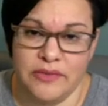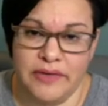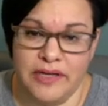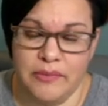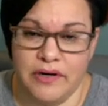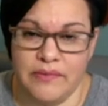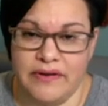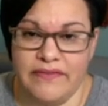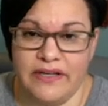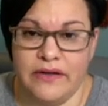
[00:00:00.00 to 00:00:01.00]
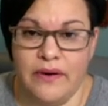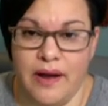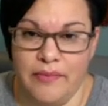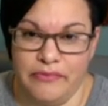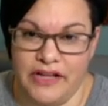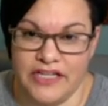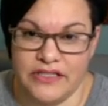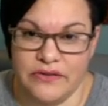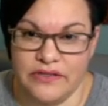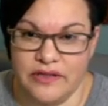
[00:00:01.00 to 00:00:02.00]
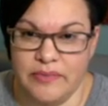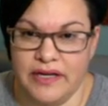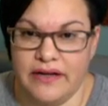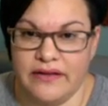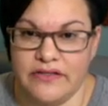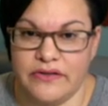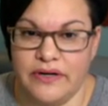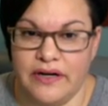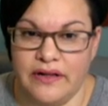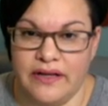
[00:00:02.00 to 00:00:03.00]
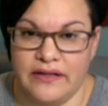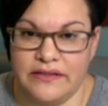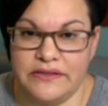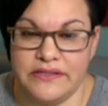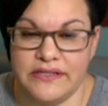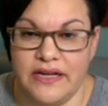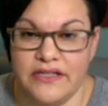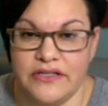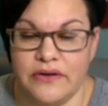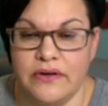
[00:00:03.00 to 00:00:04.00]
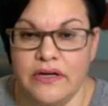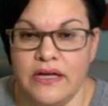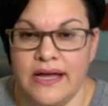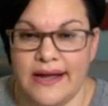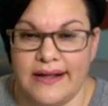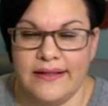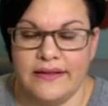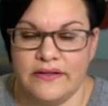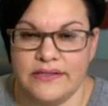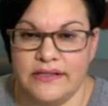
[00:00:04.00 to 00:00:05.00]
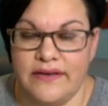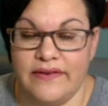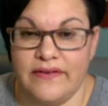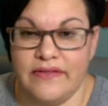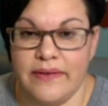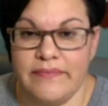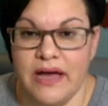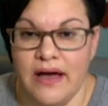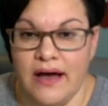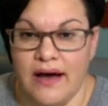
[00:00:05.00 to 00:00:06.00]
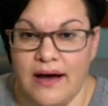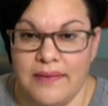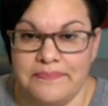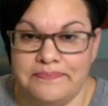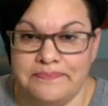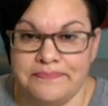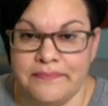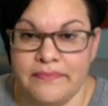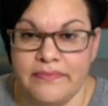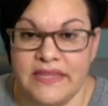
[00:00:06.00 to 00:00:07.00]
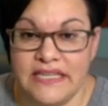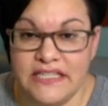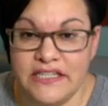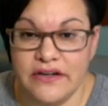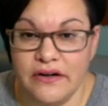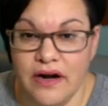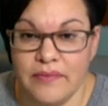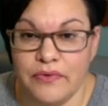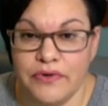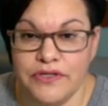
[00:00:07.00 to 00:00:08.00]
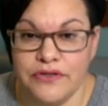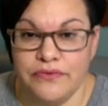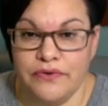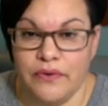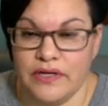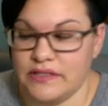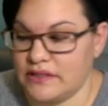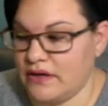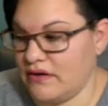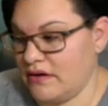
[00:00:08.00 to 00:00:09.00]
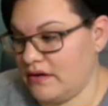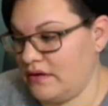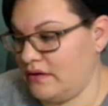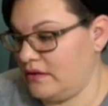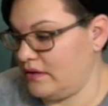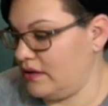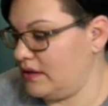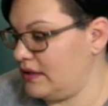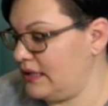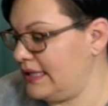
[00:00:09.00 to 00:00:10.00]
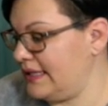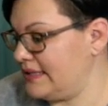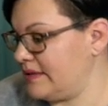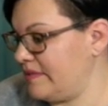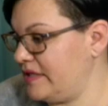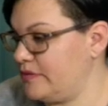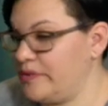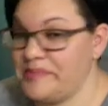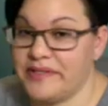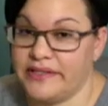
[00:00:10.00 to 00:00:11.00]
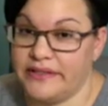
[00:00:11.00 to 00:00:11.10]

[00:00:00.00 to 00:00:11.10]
the beginning part of my video, I flashed those on the beginning of the screen like a little slideshow, and I think there's 11 of them. This year I'm going to focus on getting some of these WIPs